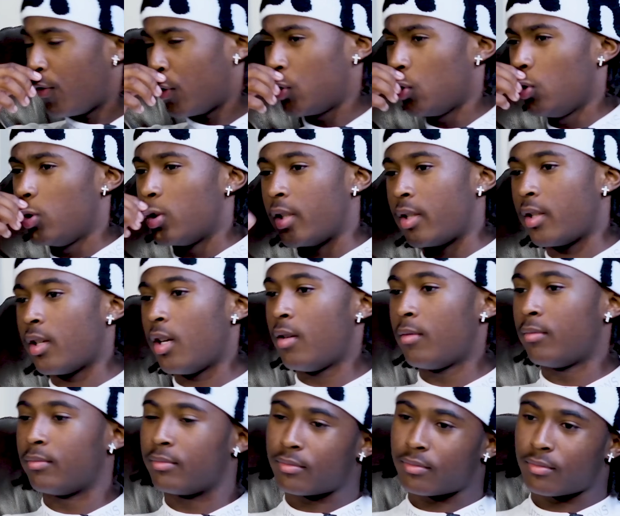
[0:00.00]
surely.
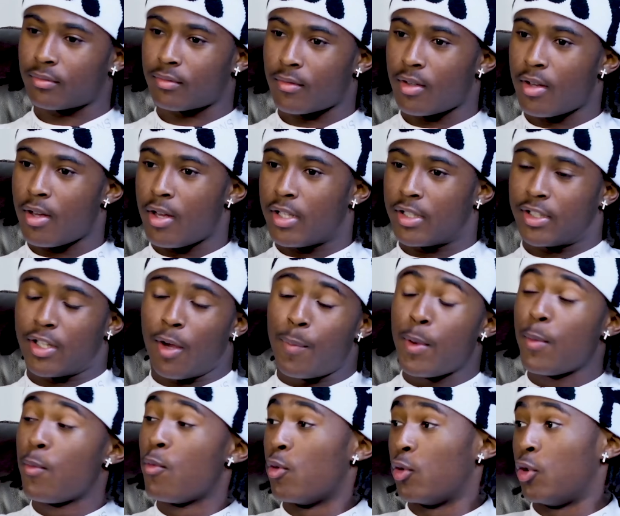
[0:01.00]
Some
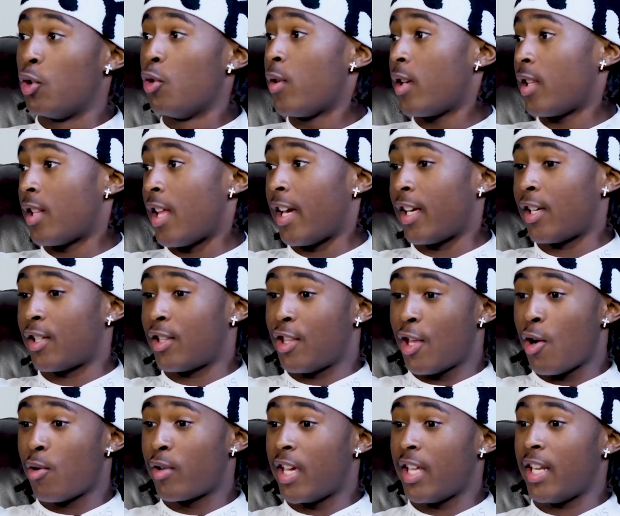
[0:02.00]
people will do it like
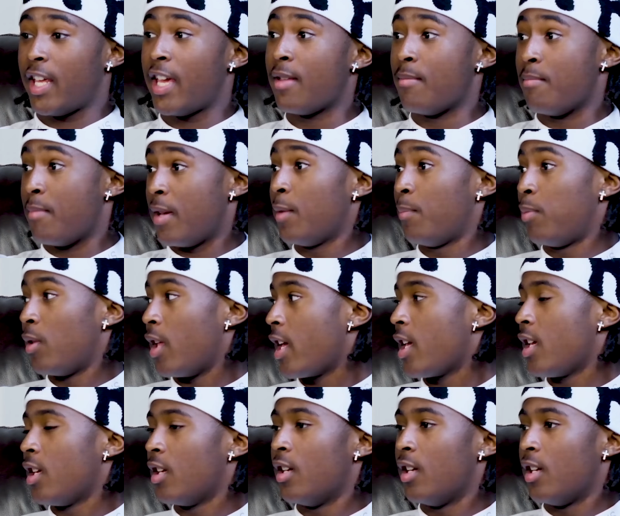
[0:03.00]
they'll get hit mid
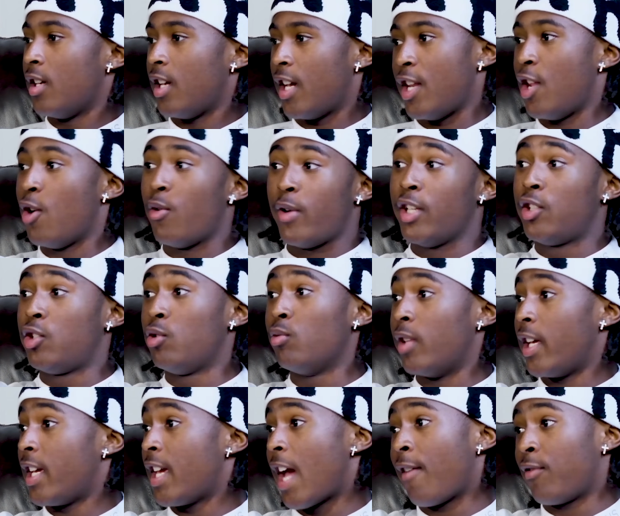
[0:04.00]
play and they'll hit you
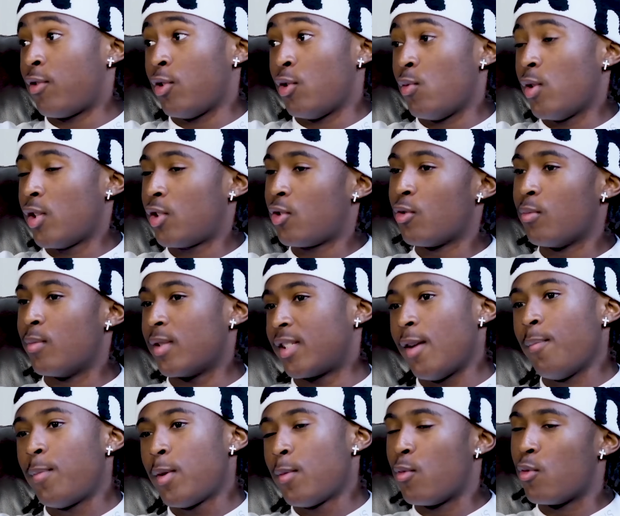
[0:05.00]
late after the whistle. But
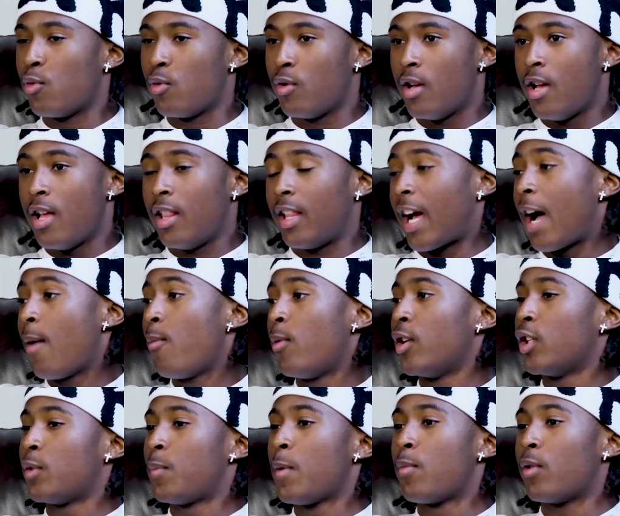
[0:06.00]
some people, like I'm one of
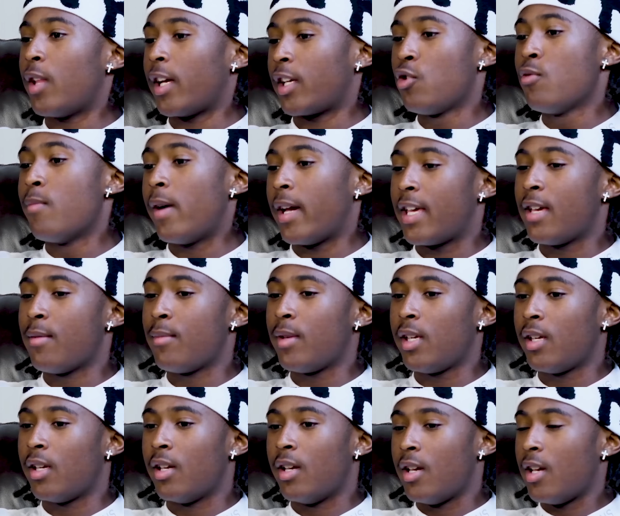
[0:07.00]
those people, like you might hit
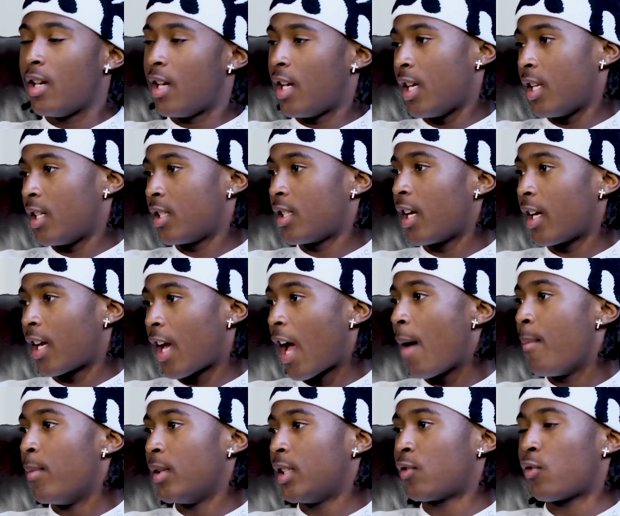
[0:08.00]
me and it's like
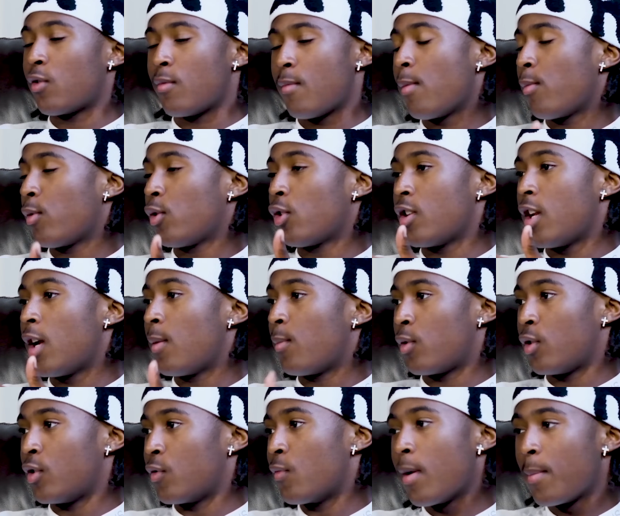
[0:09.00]
I'm gonna just remember your
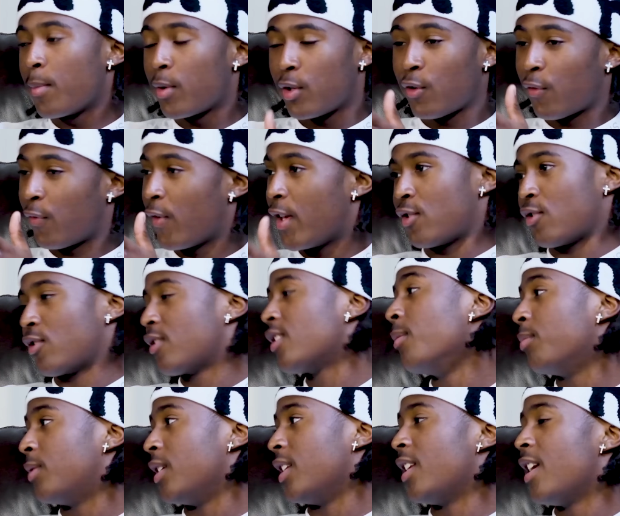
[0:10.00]
number, remember your face or
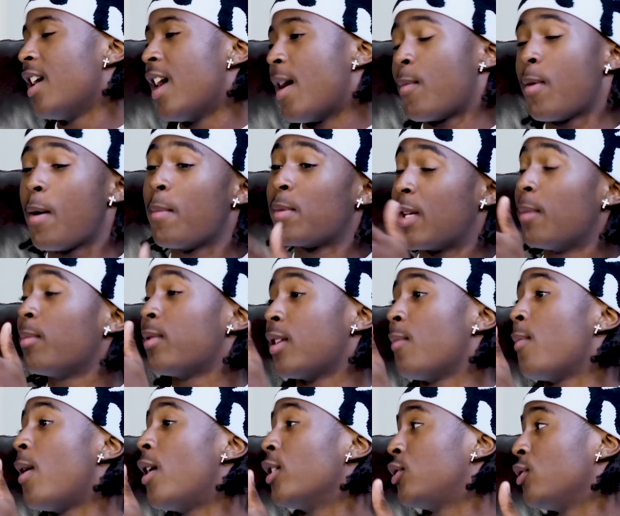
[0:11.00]
something. Remember something
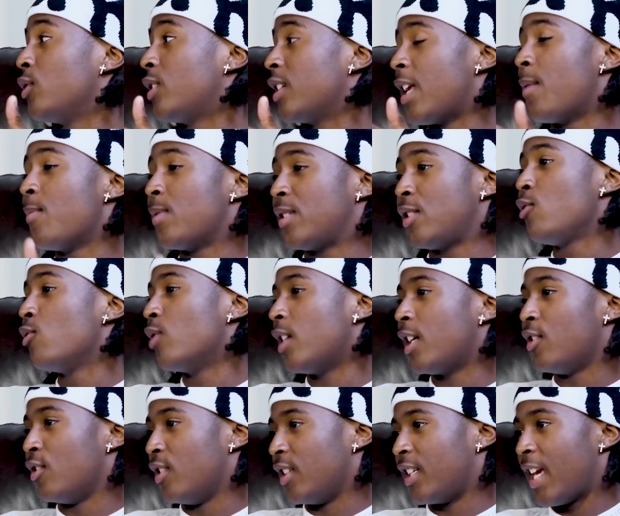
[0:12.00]
about you because I'm gonna see you
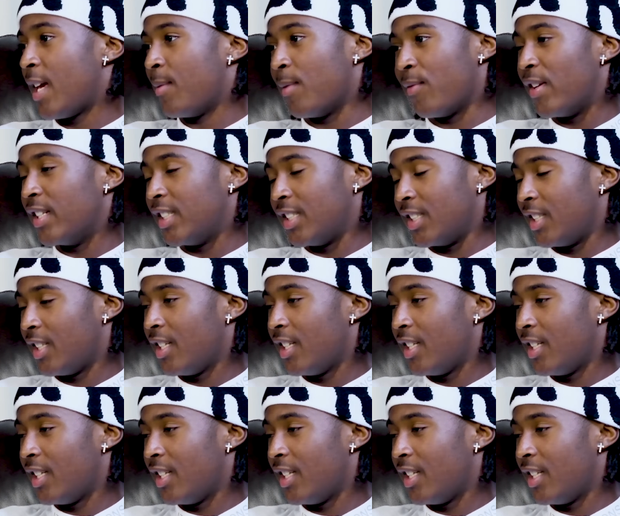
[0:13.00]
later in the game eventually.